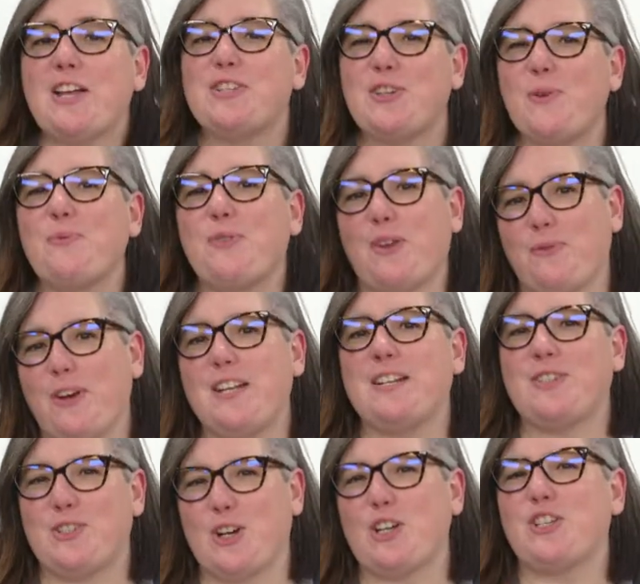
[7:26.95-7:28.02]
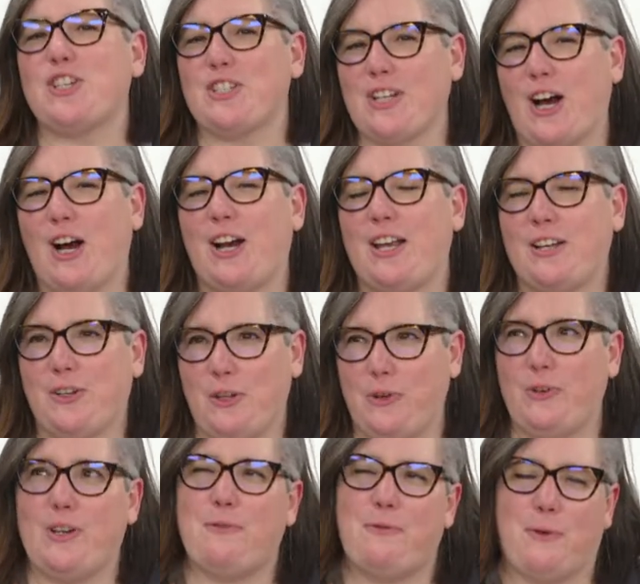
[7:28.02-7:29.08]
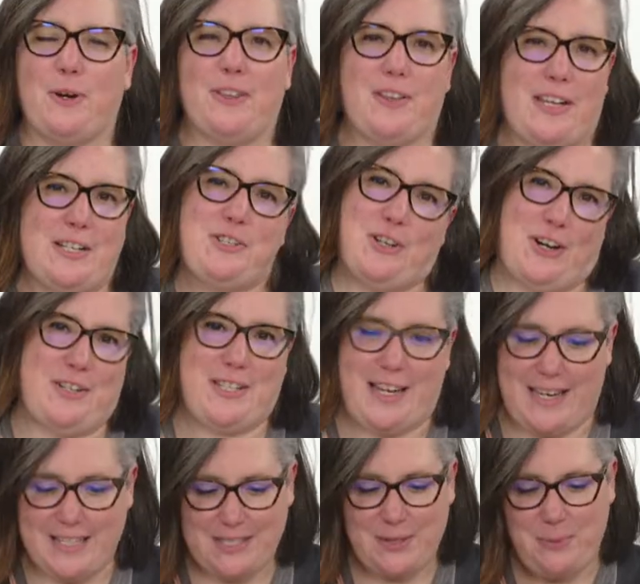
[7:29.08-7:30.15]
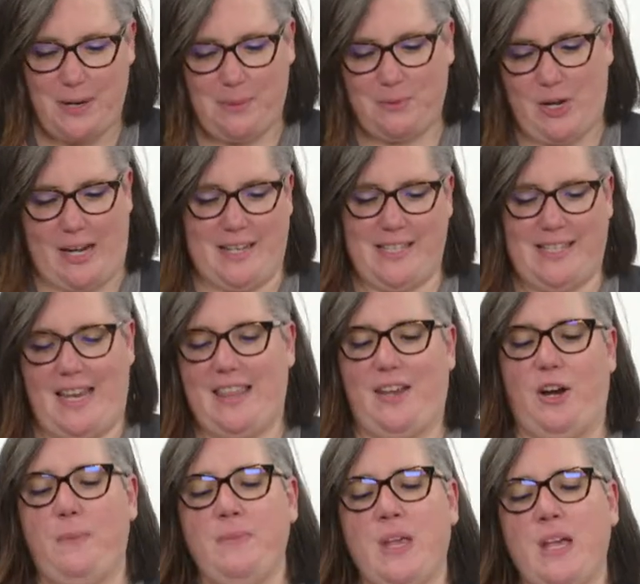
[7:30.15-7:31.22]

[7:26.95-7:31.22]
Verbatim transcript: So the written instructions are included for the lace charts, I guess is what I'm trying to say there.